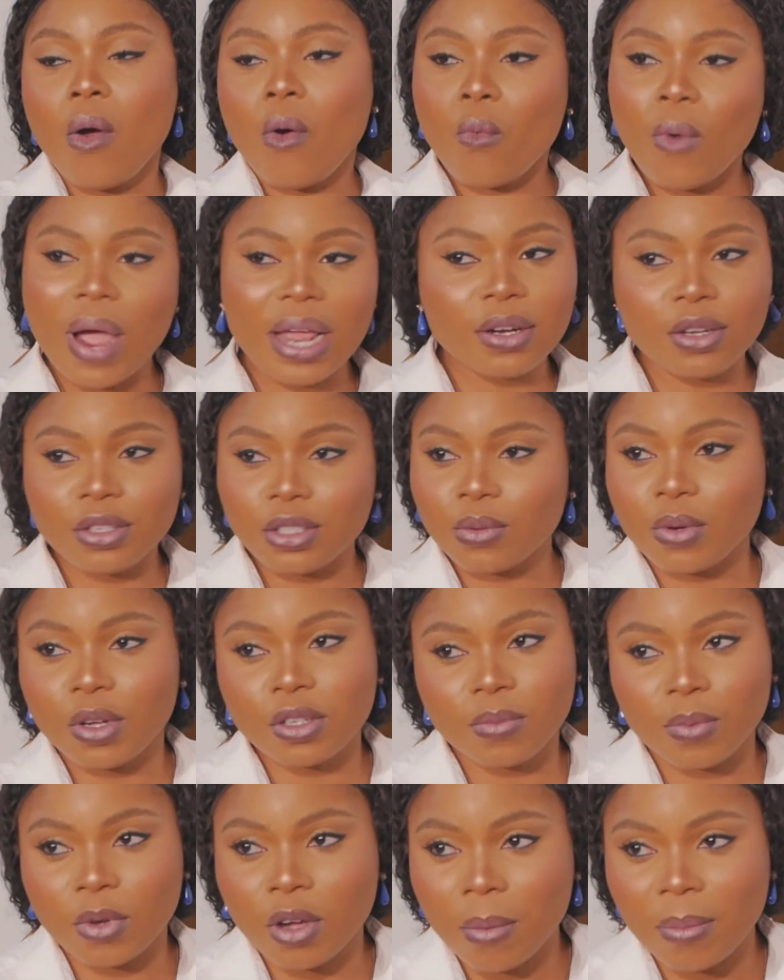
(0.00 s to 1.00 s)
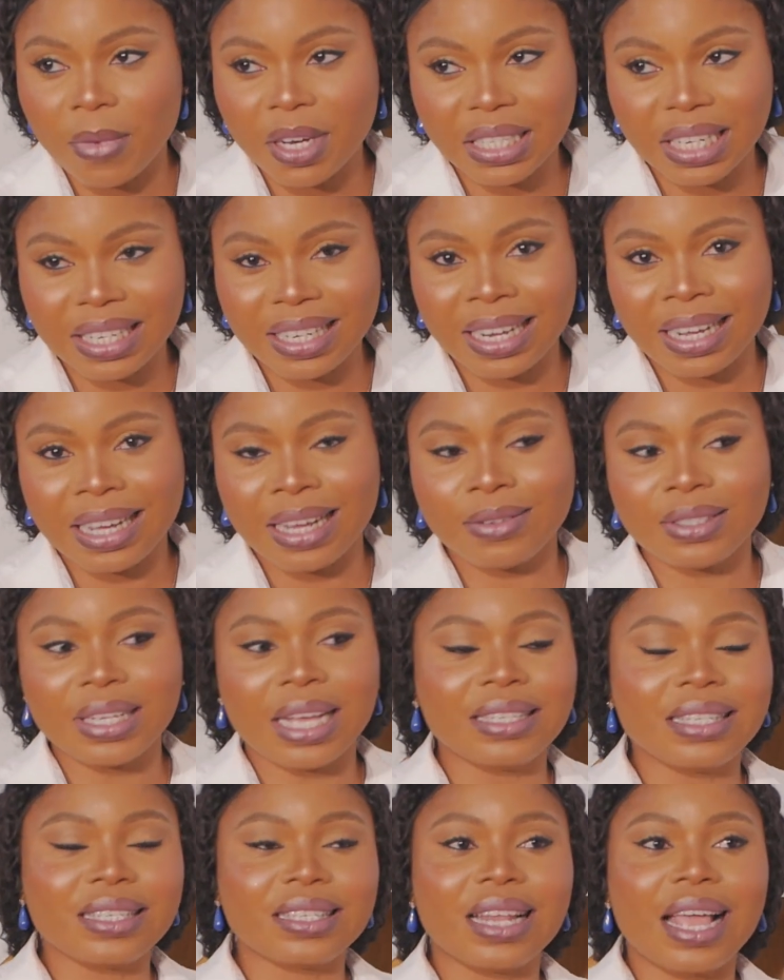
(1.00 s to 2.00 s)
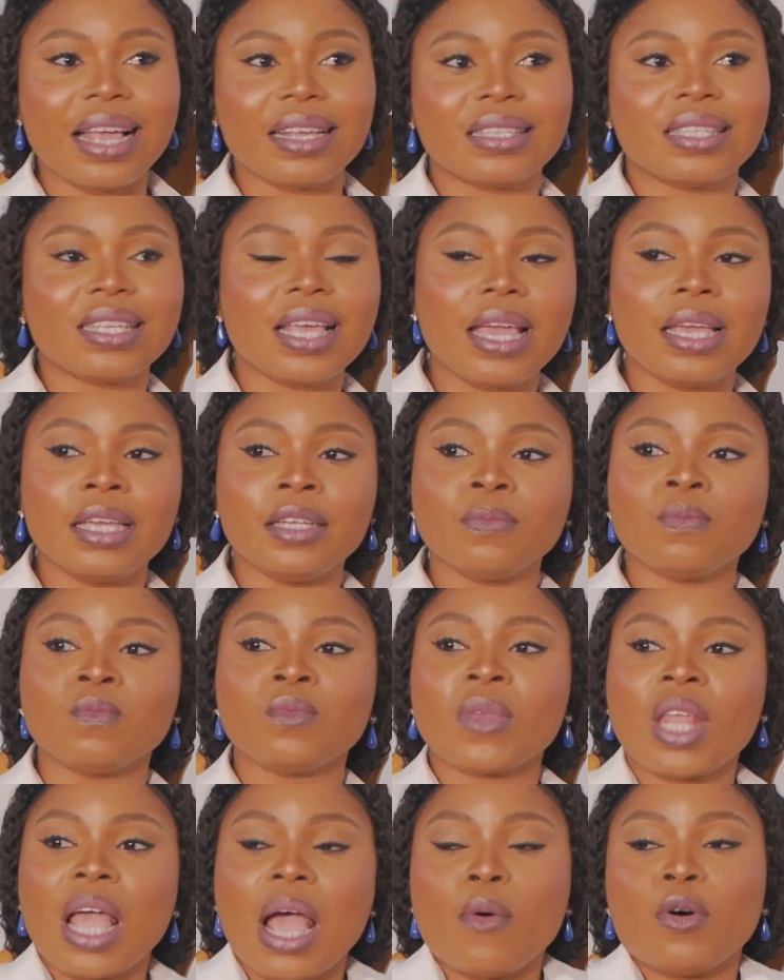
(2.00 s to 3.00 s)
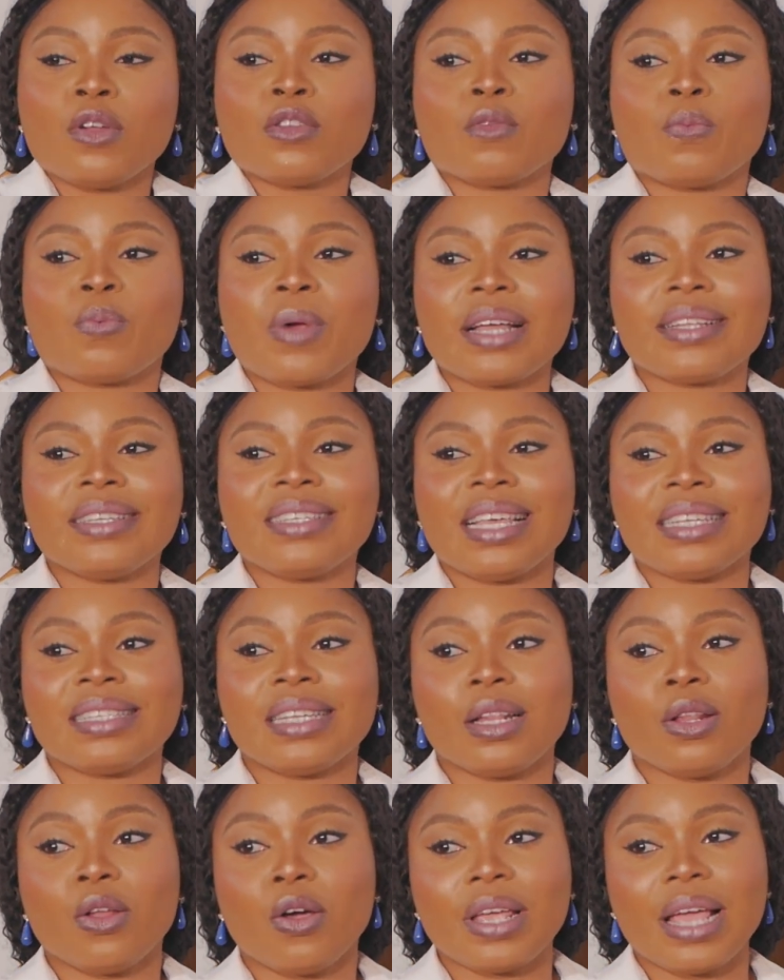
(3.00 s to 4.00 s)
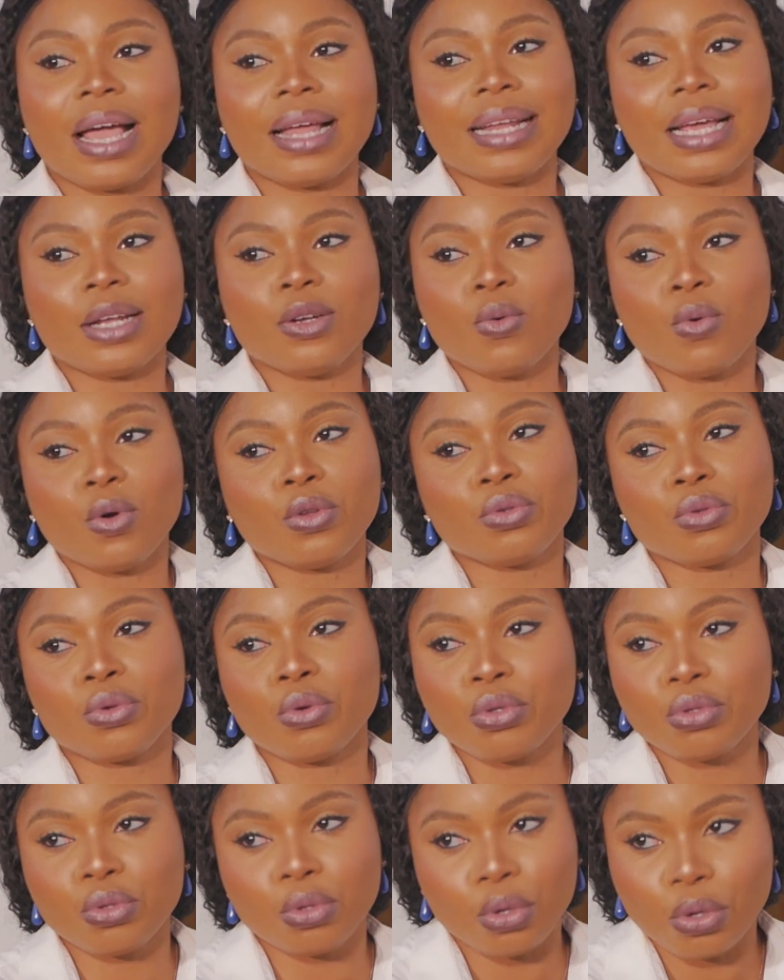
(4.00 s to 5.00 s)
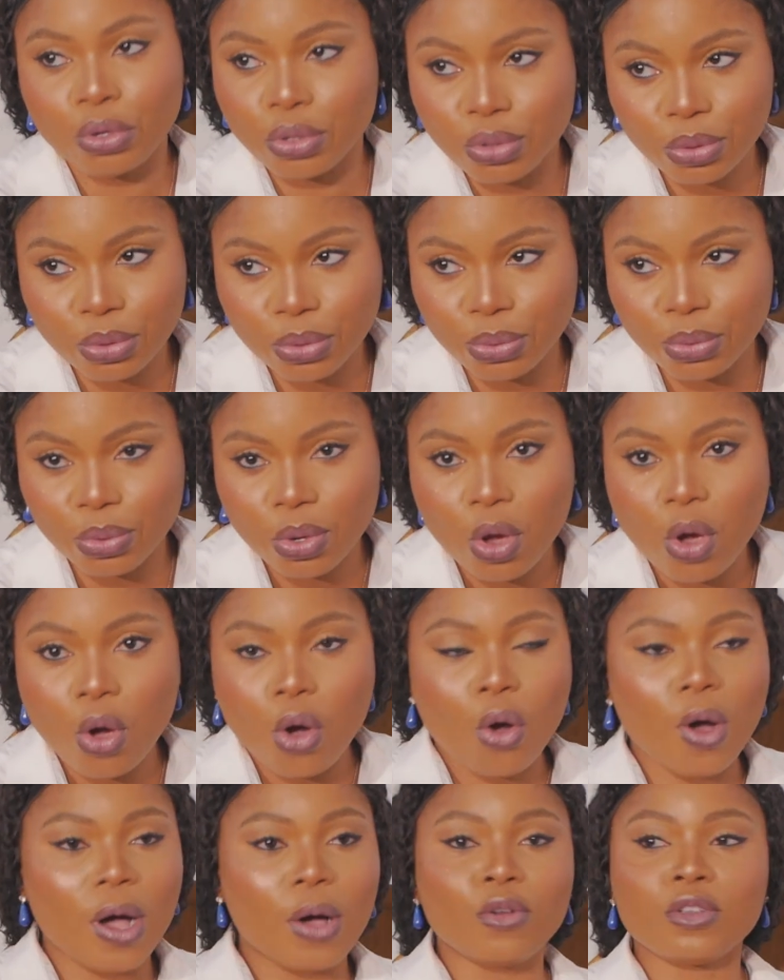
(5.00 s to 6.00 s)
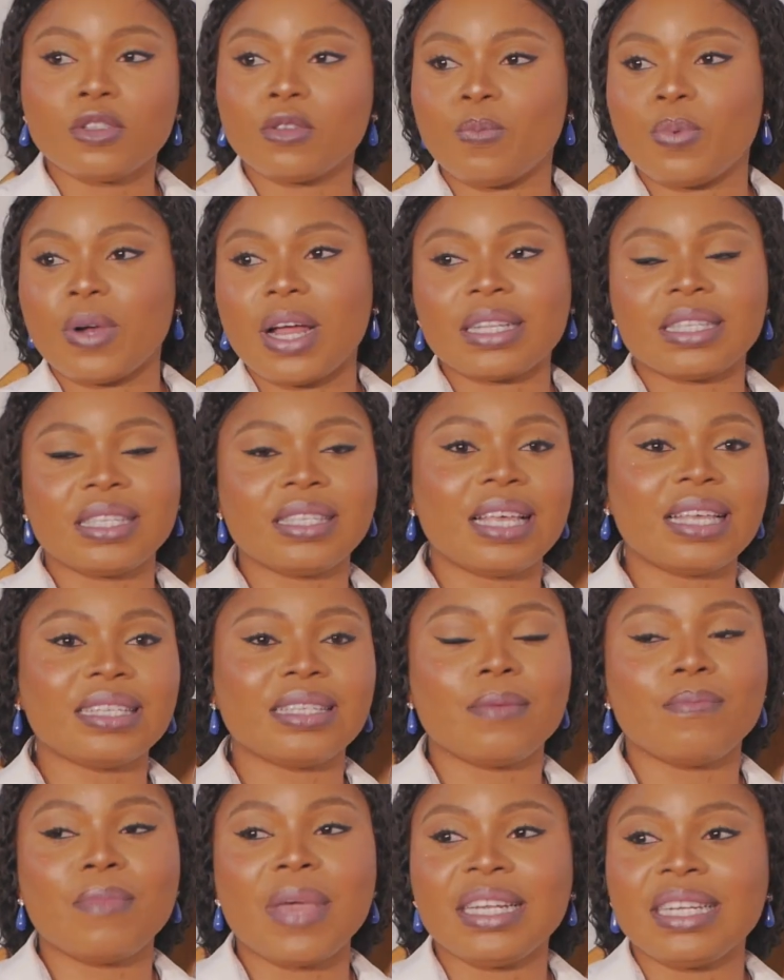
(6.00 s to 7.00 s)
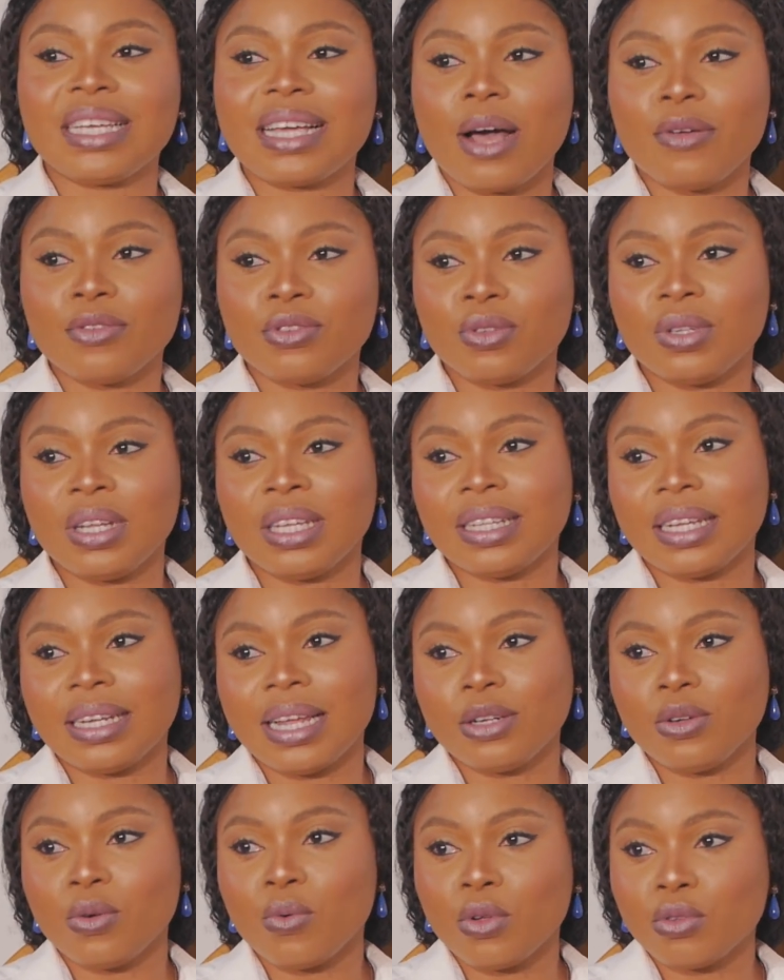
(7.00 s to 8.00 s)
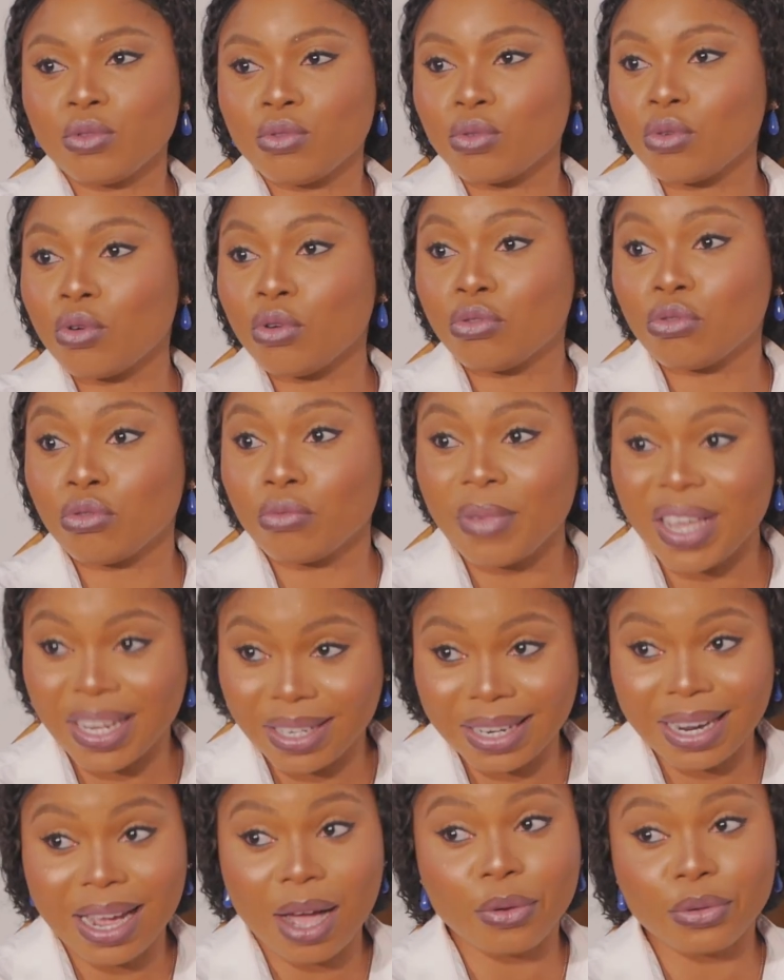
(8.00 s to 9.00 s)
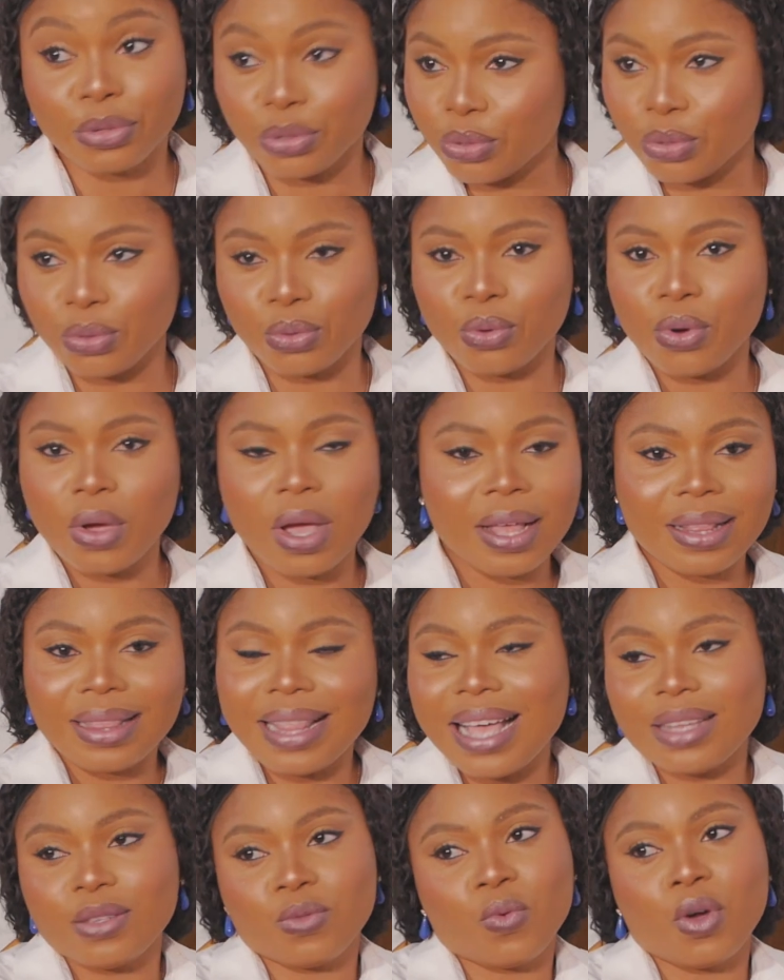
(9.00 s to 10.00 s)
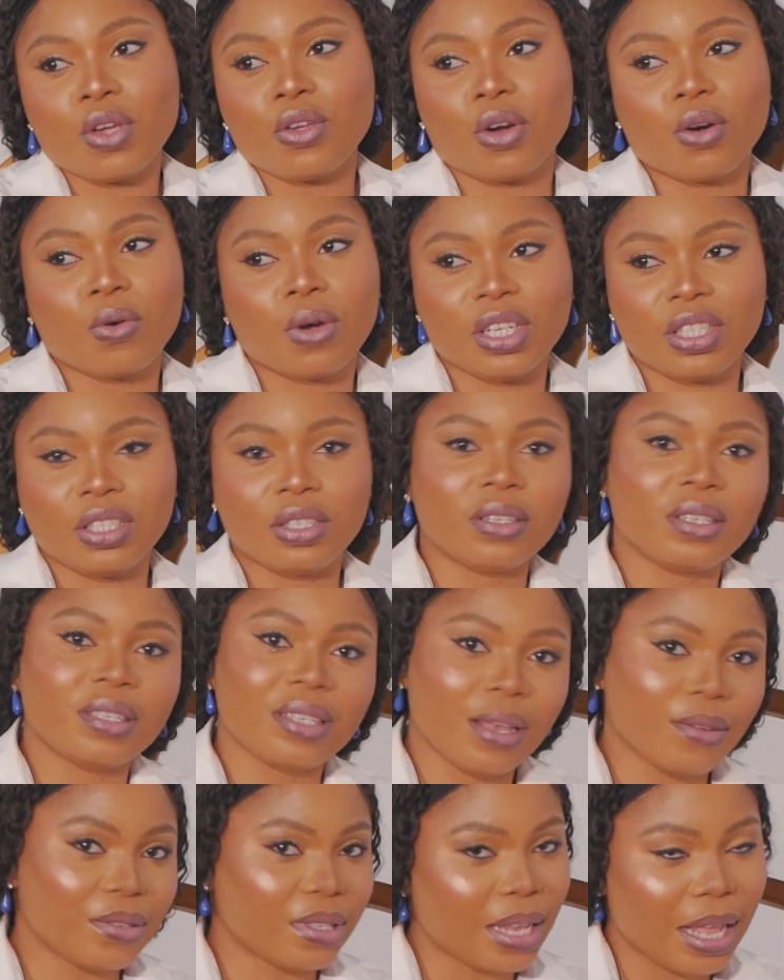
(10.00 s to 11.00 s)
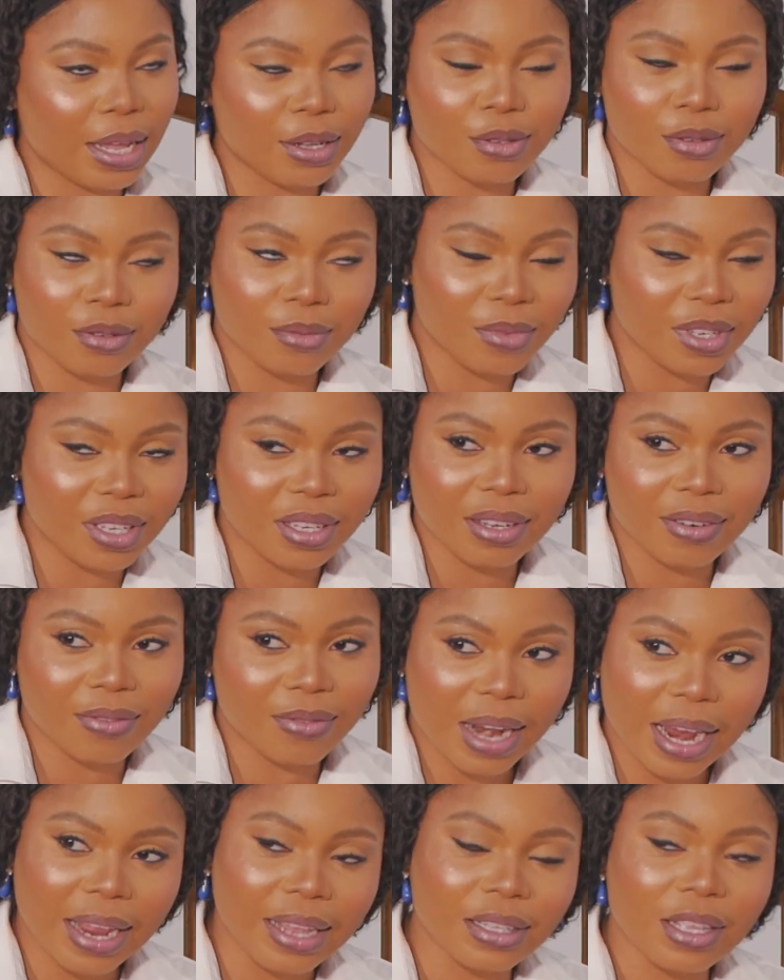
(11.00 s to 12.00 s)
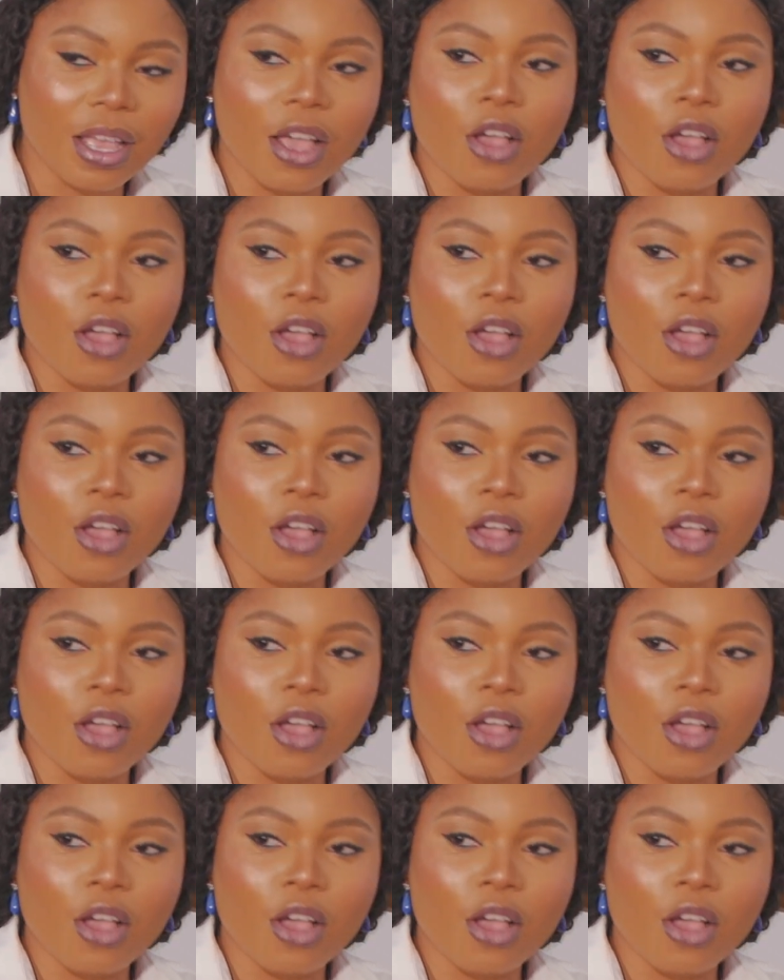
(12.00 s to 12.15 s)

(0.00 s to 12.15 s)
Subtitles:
why don't you want to become a chartered accountant? It's like saying, I want to practice as a lawyer and I don't want to go to law school. Or I want to practice as a medical student and I don't want to go to medical school. That's what your question sounds like to me, right?